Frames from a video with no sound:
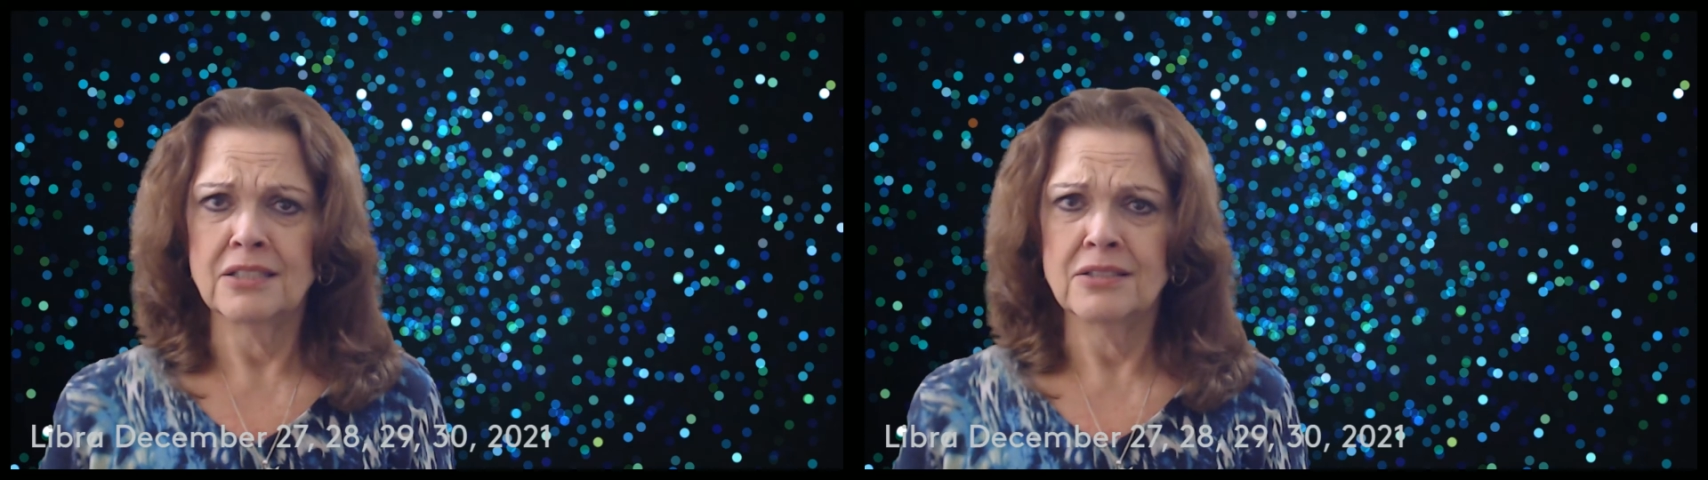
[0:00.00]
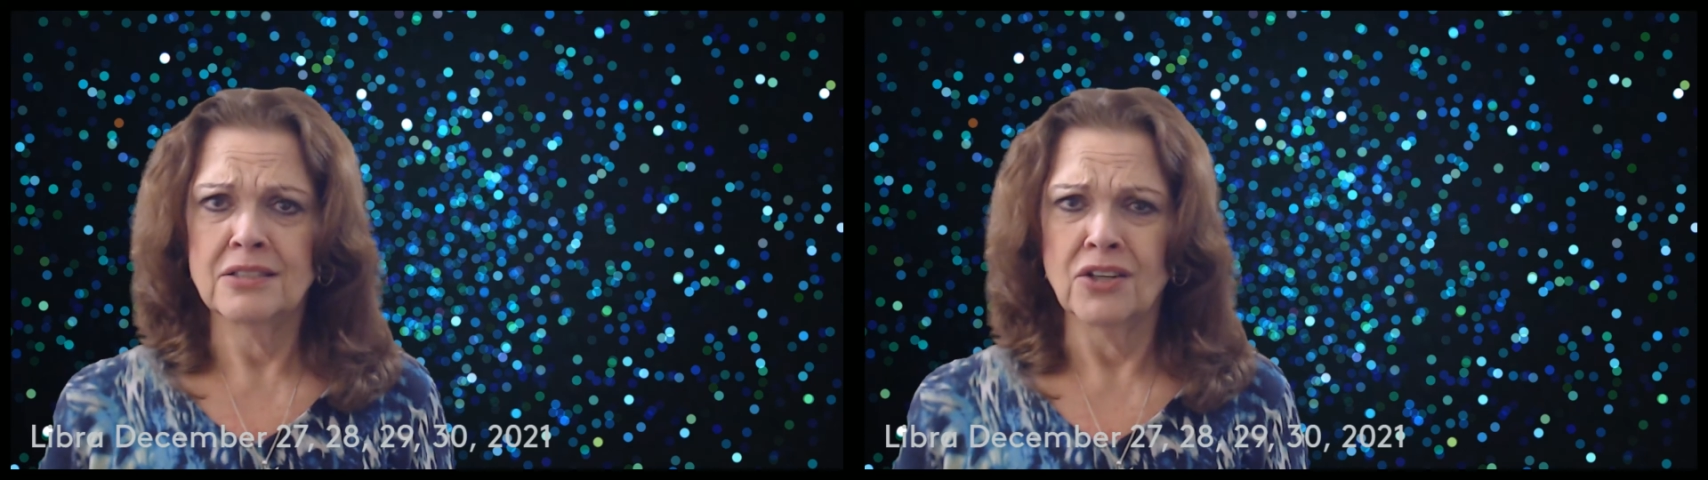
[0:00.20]

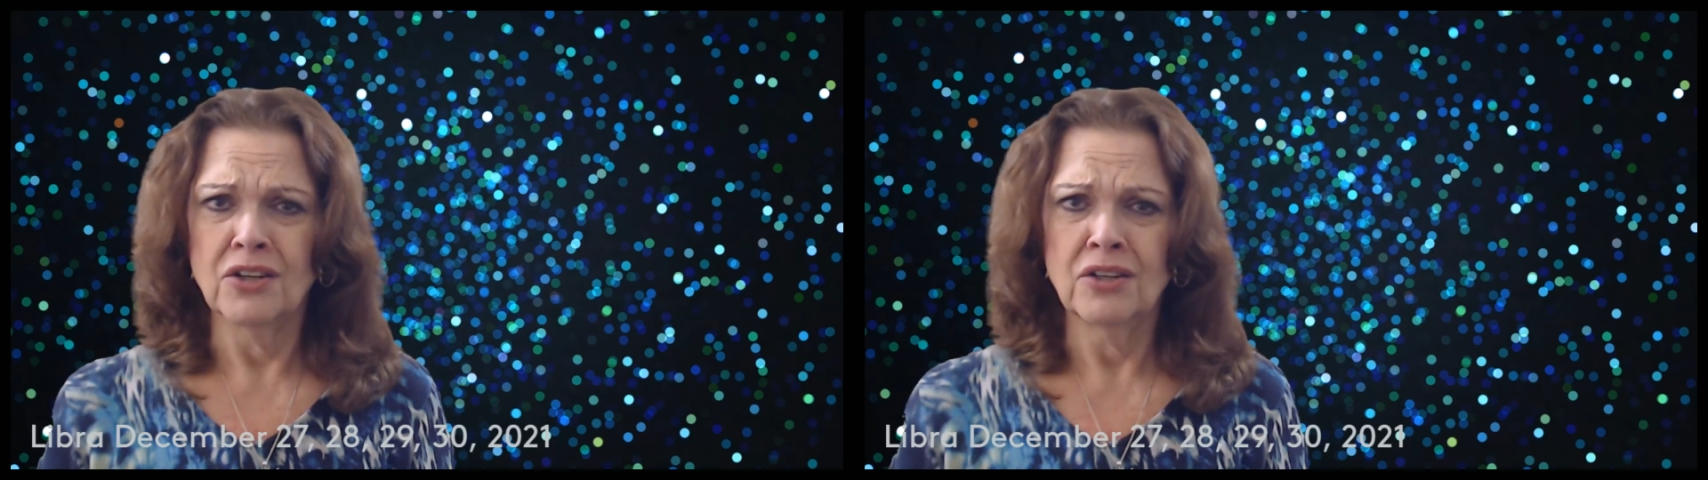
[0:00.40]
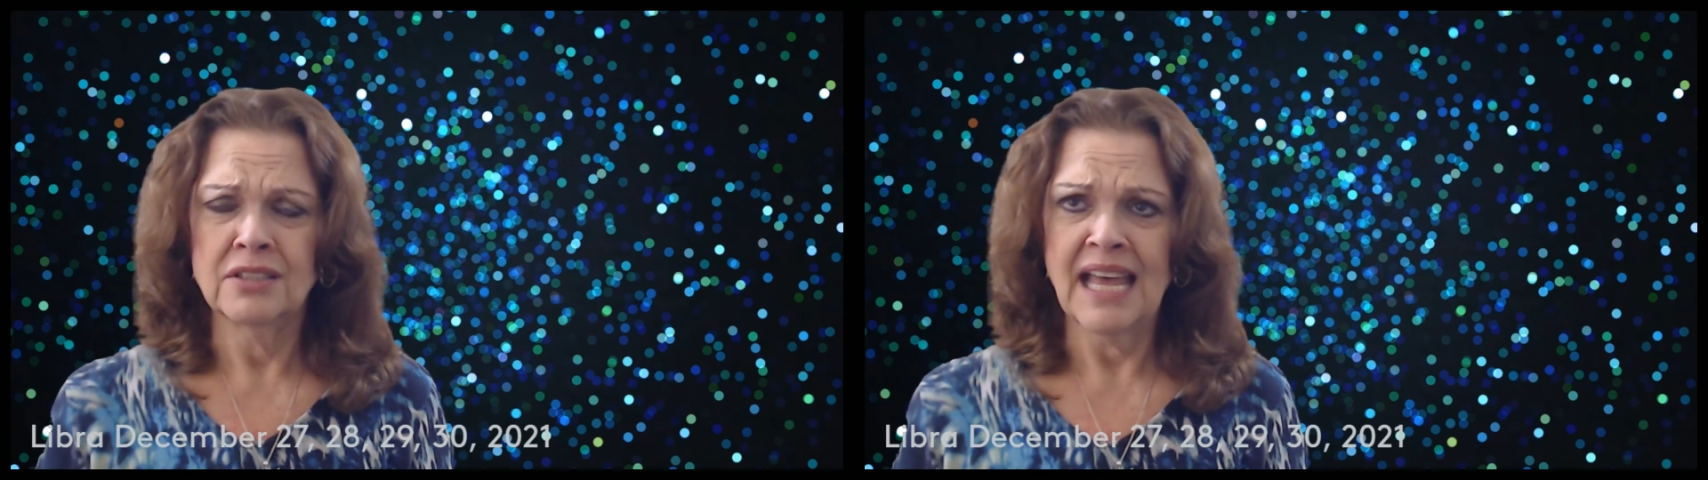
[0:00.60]

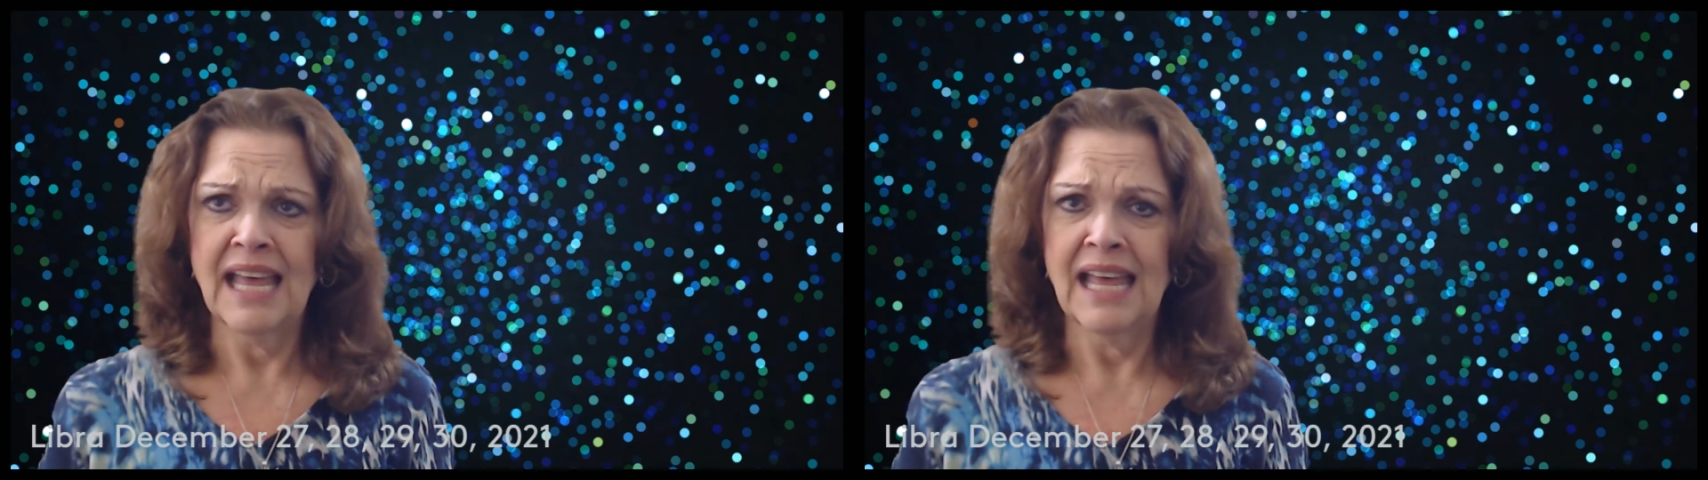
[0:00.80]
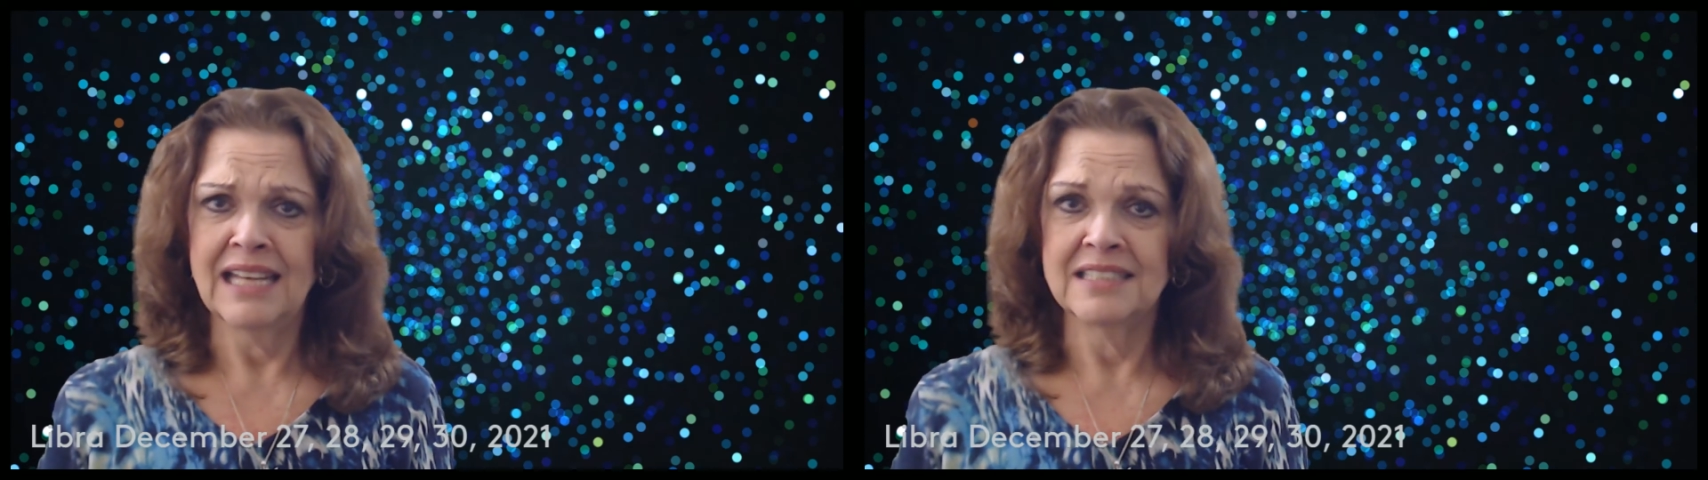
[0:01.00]
turned on,